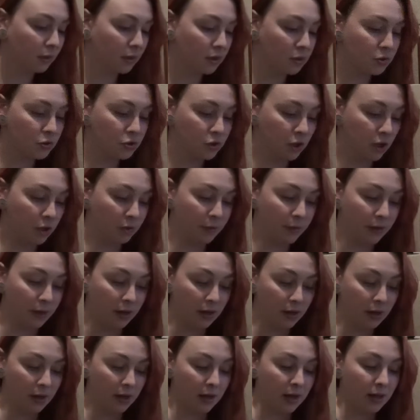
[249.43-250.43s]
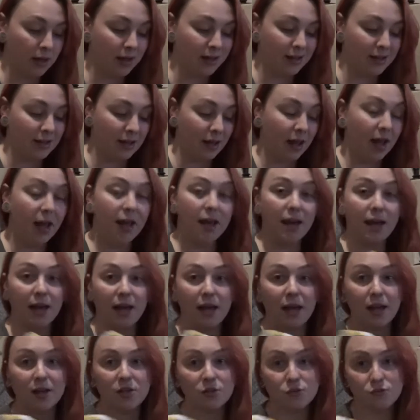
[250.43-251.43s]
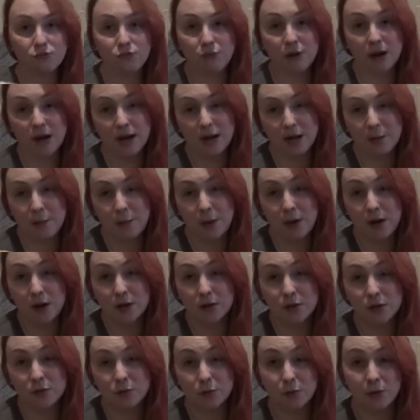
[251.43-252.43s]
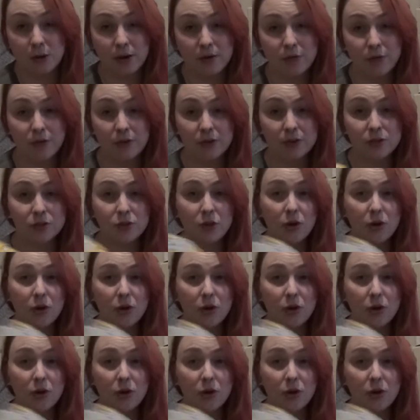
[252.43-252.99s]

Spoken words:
So it's really personal preference.